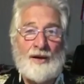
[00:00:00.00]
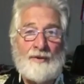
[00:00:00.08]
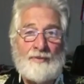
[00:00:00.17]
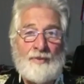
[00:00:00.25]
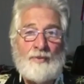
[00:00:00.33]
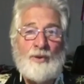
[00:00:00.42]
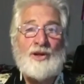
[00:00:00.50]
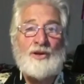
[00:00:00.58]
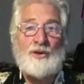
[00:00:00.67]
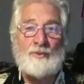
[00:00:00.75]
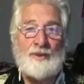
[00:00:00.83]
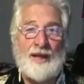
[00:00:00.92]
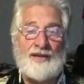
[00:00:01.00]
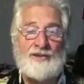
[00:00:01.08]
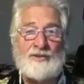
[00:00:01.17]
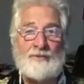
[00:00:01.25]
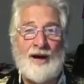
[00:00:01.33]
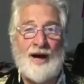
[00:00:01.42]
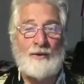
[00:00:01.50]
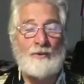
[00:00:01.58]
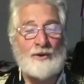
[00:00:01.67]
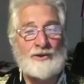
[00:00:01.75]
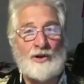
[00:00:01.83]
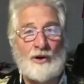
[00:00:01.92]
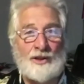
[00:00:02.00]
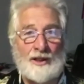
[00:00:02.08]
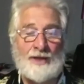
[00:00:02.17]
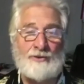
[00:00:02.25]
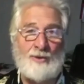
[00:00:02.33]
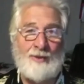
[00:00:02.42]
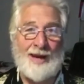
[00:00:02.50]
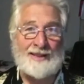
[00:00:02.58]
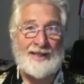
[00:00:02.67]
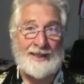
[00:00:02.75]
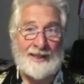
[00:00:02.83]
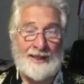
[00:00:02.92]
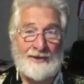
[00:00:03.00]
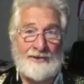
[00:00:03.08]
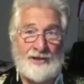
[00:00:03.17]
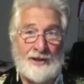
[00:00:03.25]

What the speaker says: put into place by what's called electromagnetic energy.